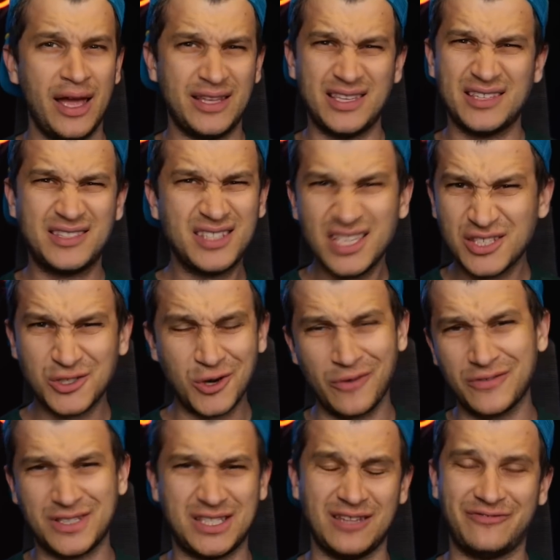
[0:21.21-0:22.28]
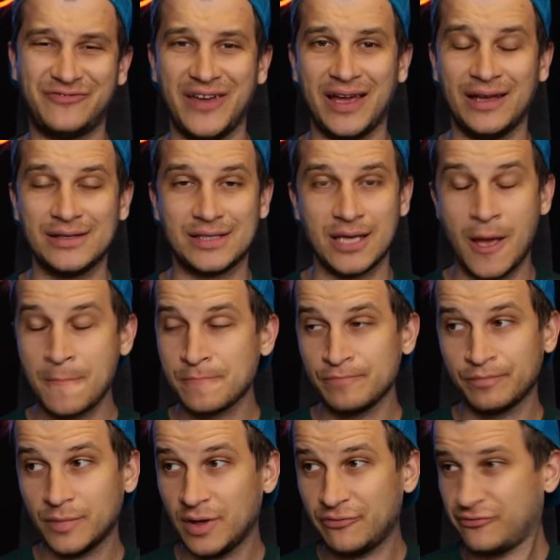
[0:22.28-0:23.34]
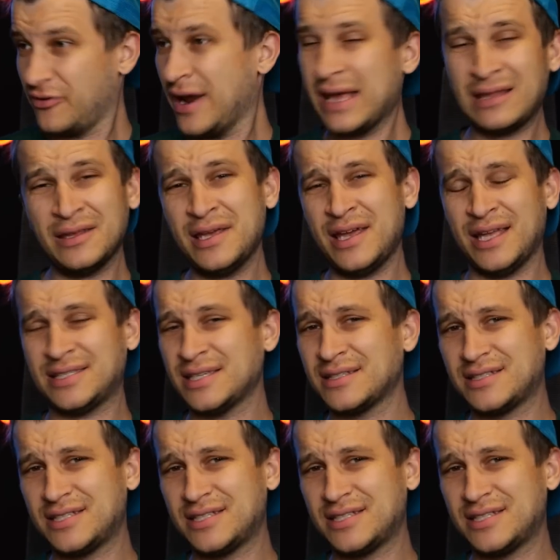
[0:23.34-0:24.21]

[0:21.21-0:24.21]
It's a disservice to the fans and frankly, it's